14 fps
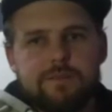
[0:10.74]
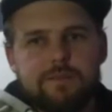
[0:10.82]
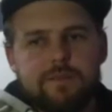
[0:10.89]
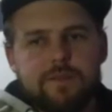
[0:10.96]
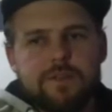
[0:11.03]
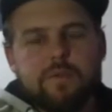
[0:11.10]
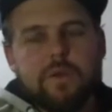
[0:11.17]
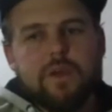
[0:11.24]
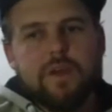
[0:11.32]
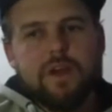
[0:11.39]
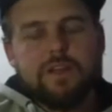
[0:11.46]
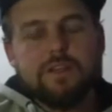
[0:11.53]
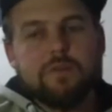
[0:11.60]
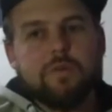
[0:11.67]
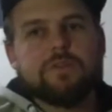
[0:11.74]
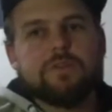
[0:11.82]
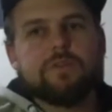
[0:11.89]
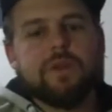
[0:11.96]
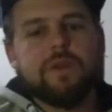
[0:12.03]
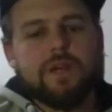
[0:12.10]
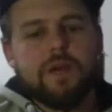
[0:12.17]
this week, I just want to
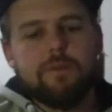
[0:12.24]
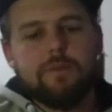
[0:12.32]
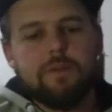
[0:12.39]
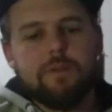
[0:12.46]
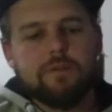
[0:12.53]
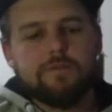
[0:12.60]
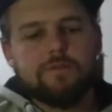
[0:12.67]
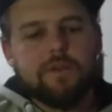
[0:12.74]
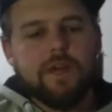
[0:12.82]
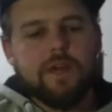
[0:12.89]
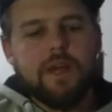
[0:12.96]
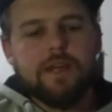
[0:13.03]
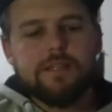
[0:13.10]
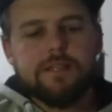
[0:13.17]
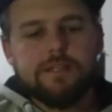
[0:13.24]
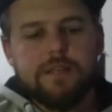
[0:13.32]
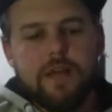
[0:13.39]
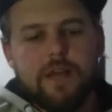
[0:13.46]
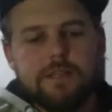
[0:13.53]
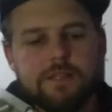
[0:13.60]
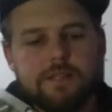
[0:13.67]
recap on those finger
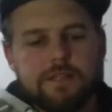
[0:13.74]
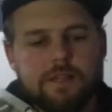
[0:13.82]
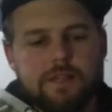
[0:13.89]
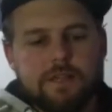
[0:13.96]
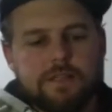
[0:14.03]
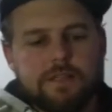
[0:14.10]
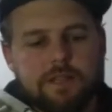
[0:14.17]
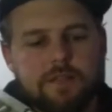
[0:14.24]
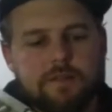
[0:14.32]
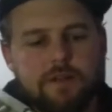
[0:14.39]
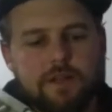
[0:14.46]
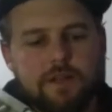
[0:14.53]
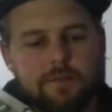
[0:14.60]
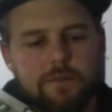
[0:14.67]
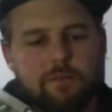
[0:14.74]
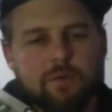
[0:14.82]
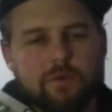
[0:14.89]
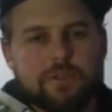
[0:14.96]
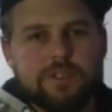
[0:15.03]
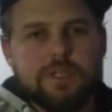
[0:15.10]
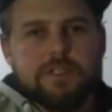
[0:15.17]
exercises and just give a little bit more
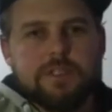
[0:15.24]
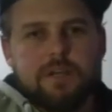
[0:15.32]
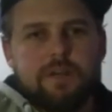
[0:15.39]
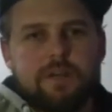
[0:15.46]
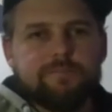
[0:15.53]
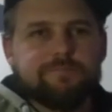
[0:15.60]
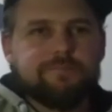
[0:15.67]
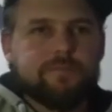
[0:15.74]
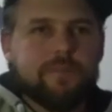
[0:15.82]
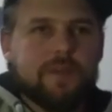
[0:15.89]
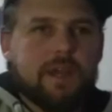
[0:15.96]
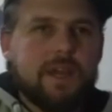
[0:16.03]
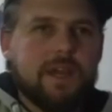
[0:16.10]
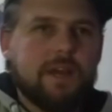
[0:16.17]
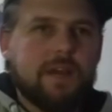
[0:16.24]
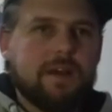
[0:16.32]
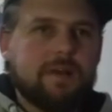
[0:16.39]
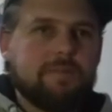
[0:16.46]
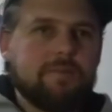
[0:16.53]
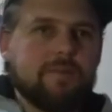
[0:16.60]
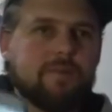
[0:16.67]
detail.
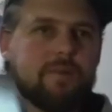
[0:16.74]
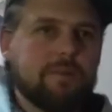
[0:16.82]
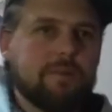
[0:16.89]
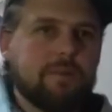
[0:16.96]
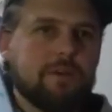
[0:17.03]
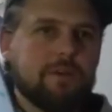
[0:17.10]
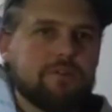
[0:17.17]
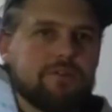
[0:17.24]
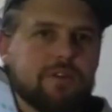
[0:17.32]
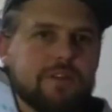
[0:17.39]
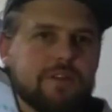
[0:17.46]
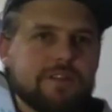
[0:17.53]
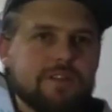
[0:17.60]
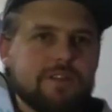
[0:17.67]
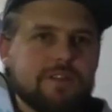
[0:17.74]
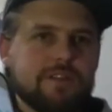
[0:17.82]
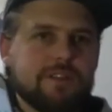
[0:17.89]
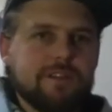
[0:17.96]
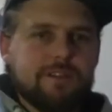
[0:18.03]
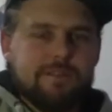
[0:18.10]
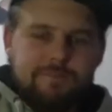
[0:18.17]
Remember your
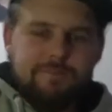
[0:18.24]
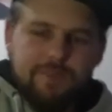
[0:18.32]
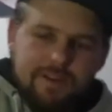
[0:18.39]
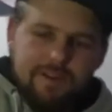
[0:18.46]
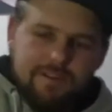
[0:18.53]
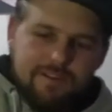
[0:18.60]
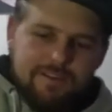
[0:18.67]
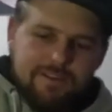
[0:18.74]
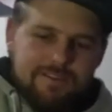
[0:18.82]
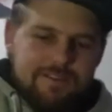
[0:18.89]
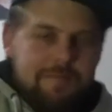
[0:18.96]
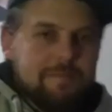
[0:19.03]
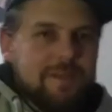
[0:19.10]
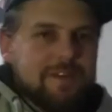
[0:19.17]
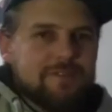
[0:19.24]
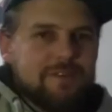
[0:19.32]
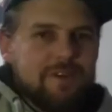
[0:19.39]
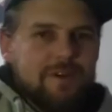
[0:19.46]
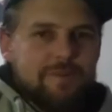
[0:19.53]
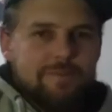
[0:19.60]
trusty friend, the metronome.